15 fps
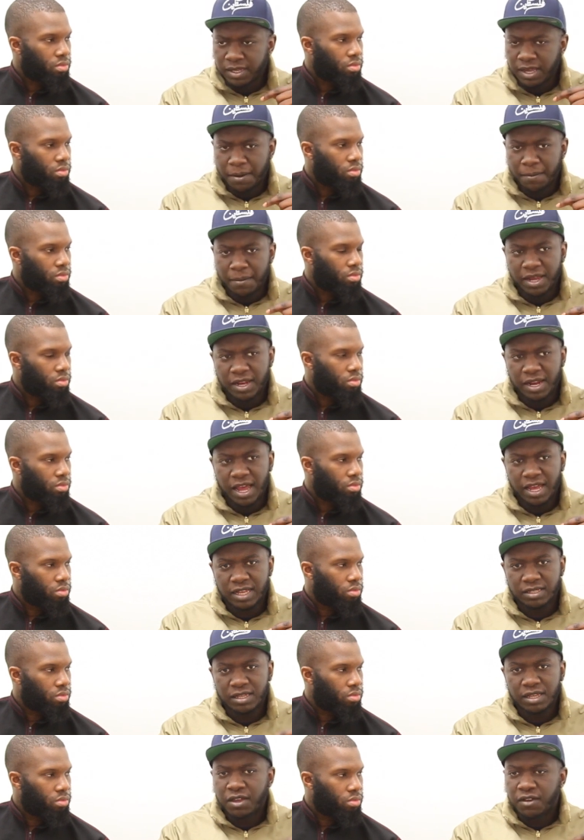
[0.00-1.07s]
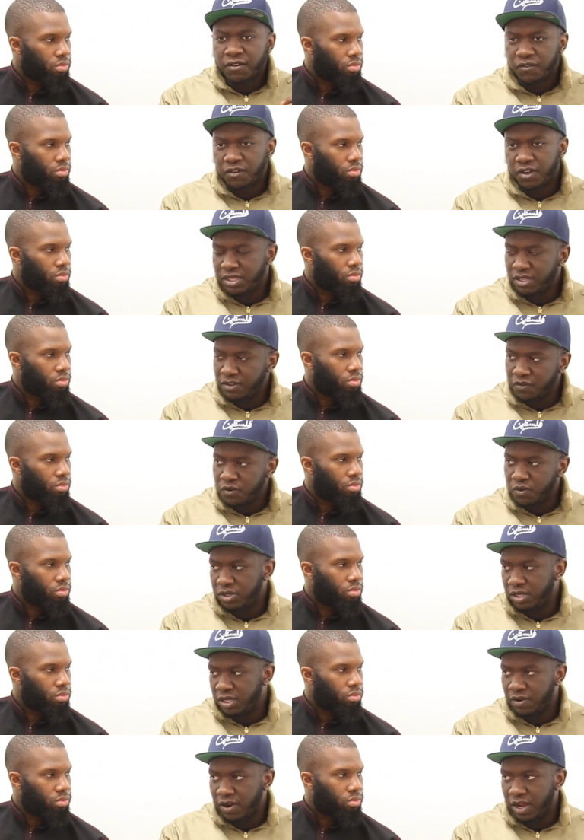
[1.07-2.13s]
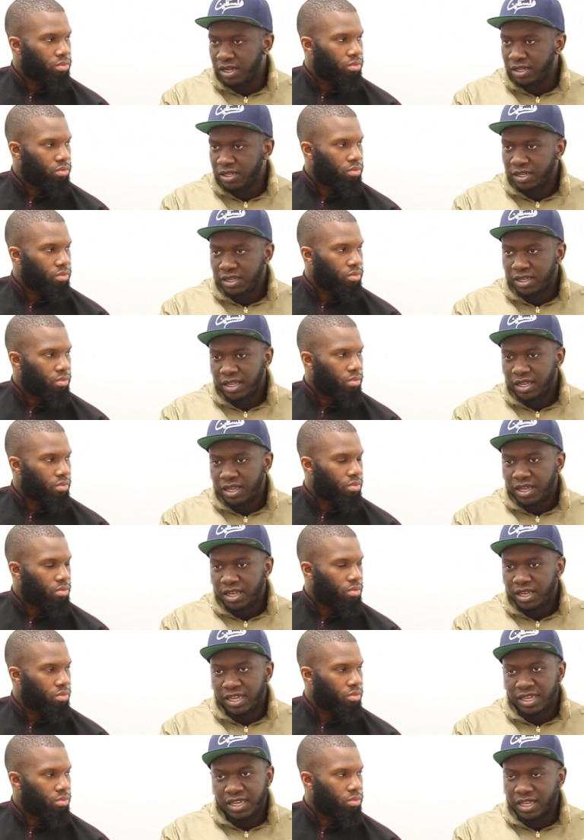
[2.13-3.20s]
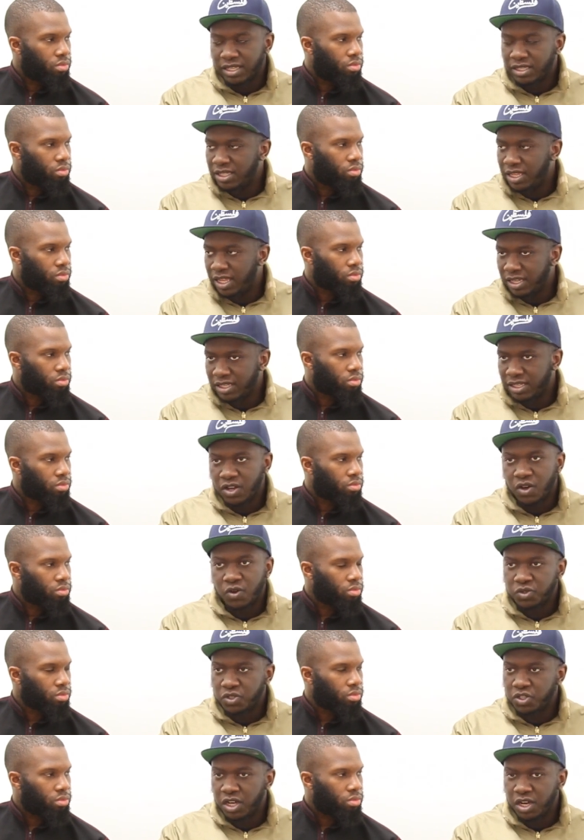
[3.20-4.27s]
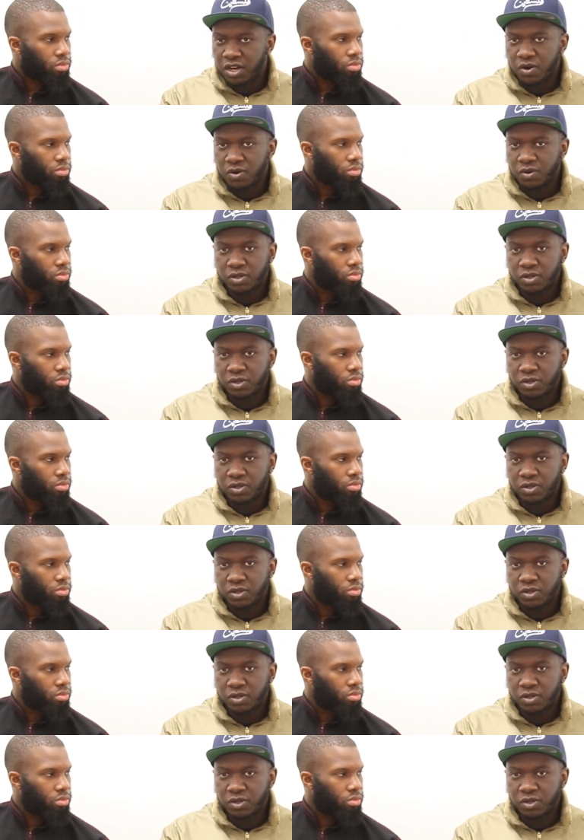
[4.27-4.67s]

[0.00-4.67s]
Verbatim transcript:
Speaker 1: a man has 30, 40 grand, he gets nicked, goes jail,